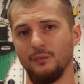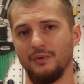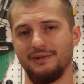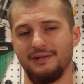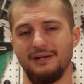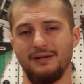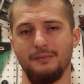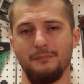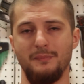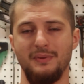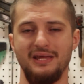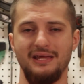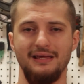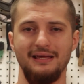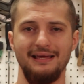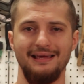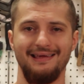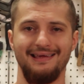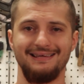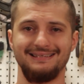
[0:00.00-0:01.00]
whether it
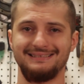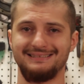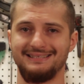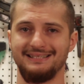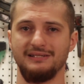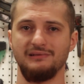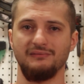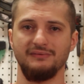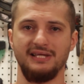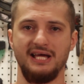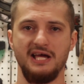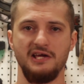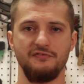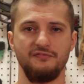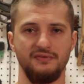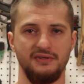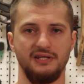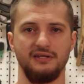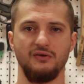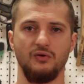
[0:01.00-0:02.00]
be a single
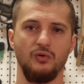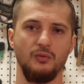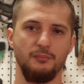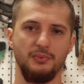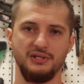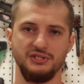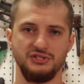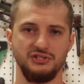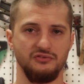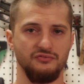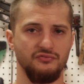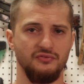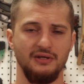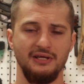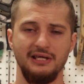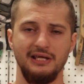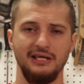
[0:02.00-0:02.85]
knife, then a whole bunch of